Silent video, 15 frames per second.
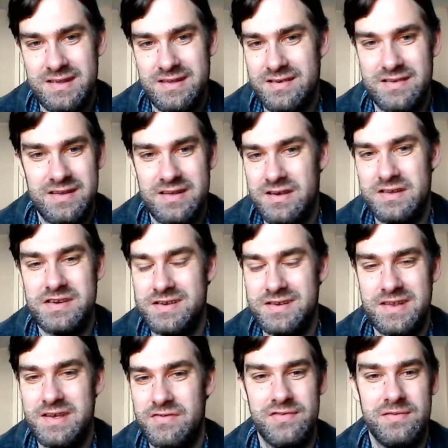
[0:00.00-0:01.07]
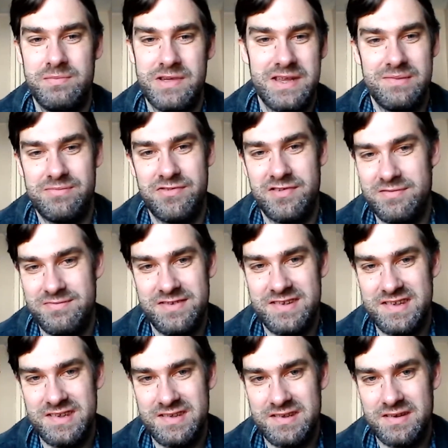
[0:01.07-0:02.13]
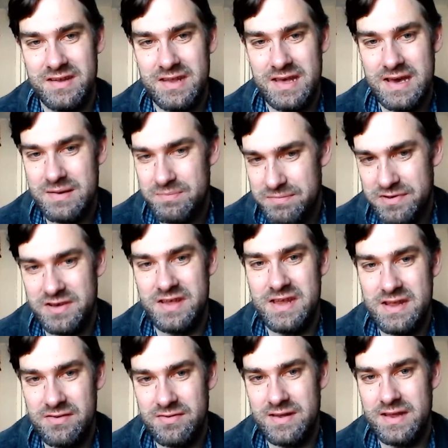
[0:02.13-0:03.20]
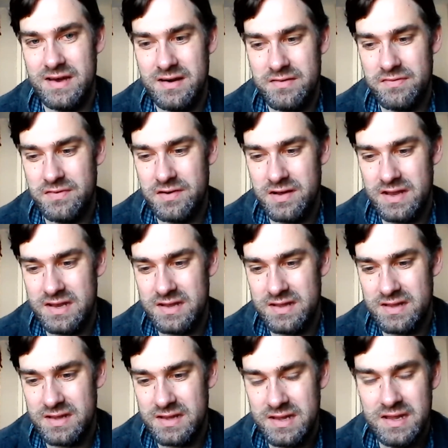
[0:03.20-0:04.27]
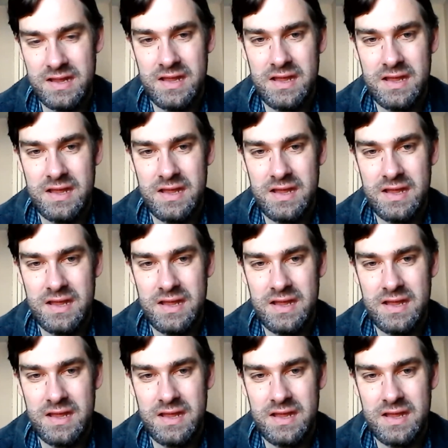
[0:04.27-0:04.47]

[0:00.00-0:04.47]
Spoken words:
I should never make promises like that, but here we are finally.